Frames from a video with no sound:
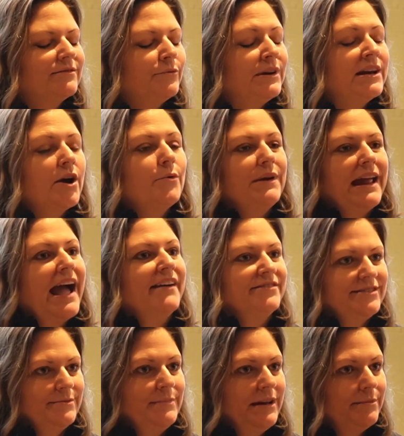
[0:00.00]
know we have
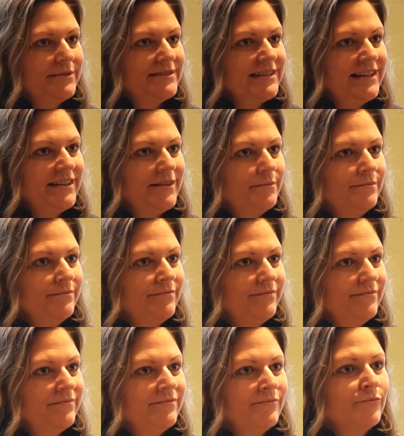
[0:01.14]
to be able to get them
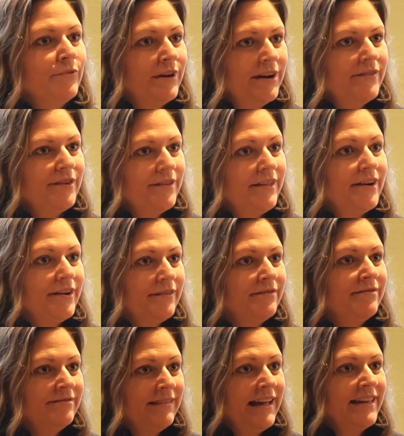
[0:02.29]
whenever
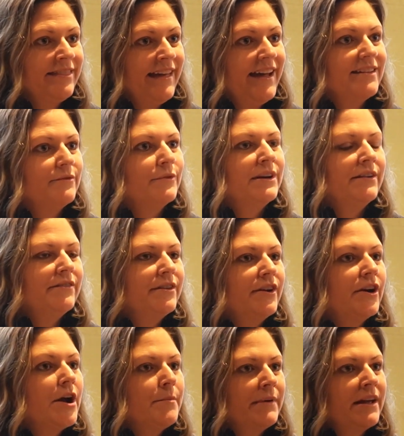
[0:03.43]
they're like that, whenever
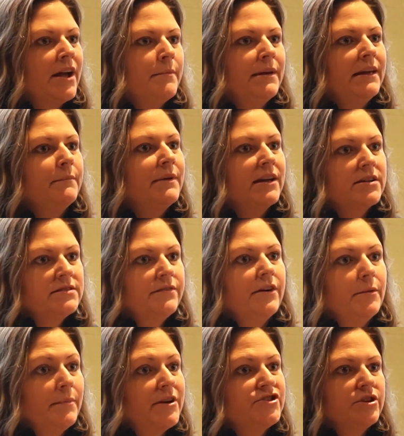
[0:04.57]
they're up and coming. Because of
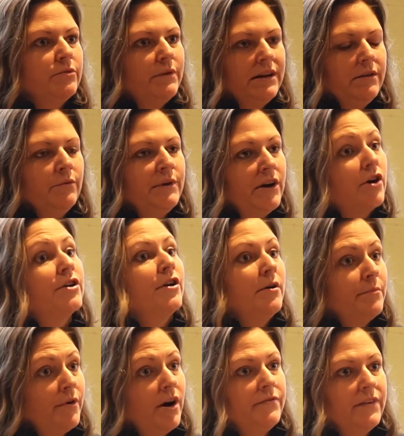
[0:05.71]
our budget, we are a
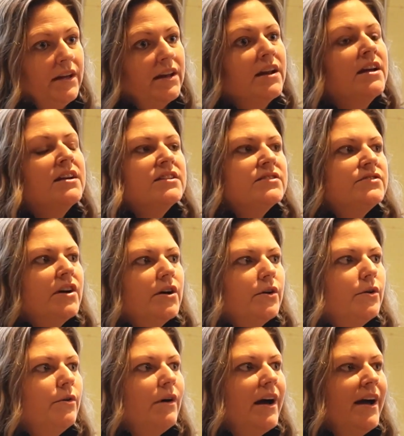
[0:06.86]
nonprofit.
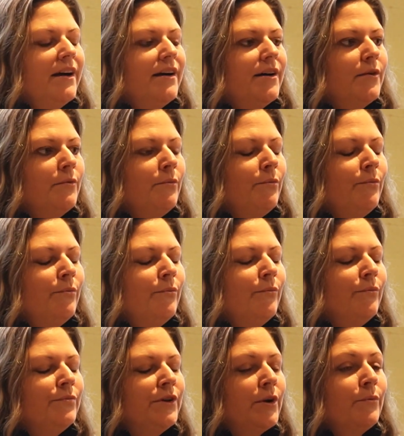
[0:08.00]
So,
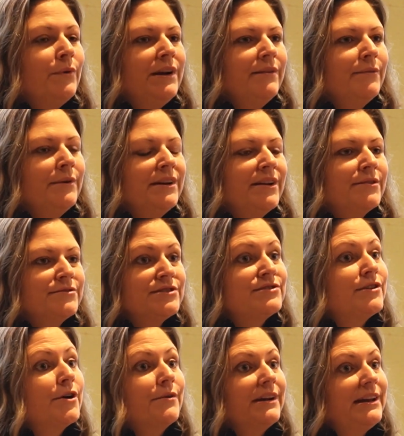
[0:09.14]
we don't just
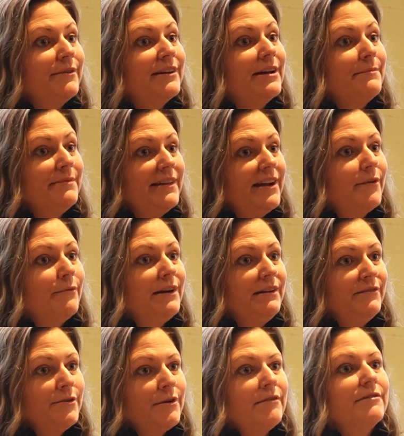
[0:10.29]
throw anyone up there. We
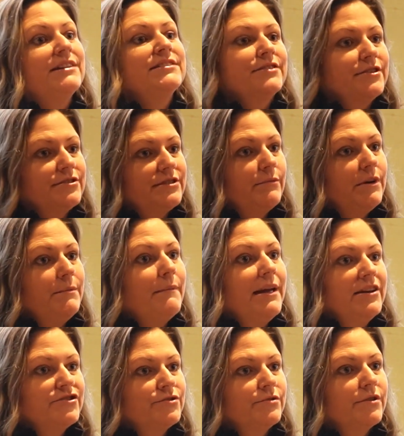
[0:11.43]
do our research, and we
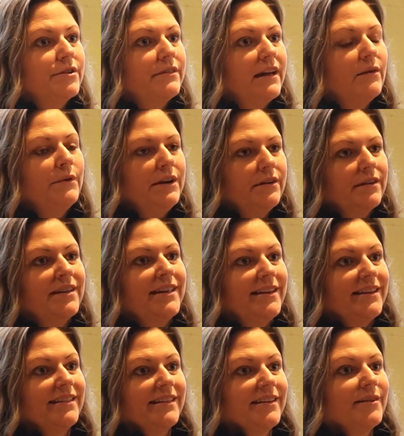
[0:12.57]
make sure that we are
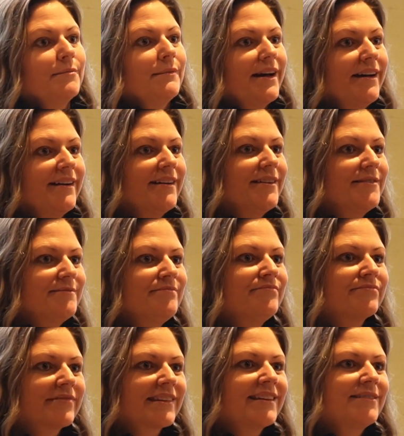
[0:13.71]
getting them
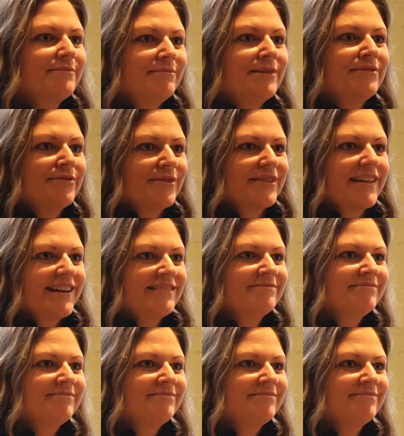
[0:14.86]
before they